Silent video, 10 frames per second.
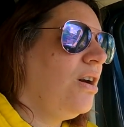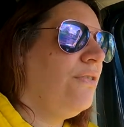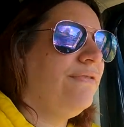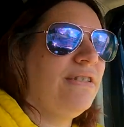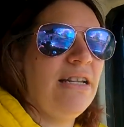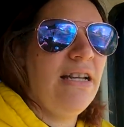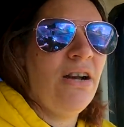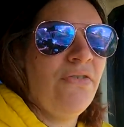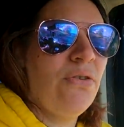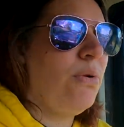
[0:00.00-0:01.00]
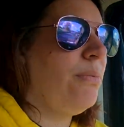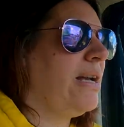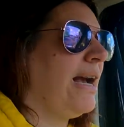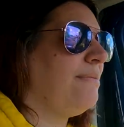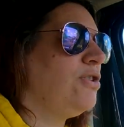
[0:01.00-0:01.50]
Obviously, after what we
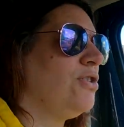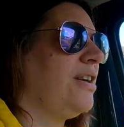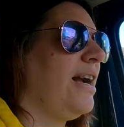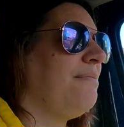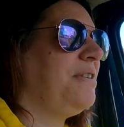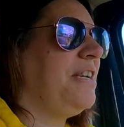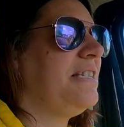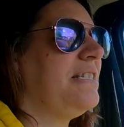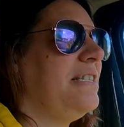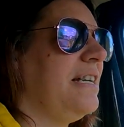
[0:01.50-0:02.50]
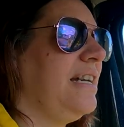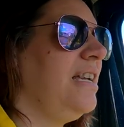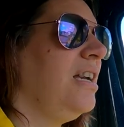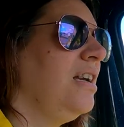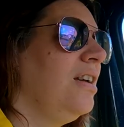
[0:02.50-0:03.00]
captured on camera yesterday,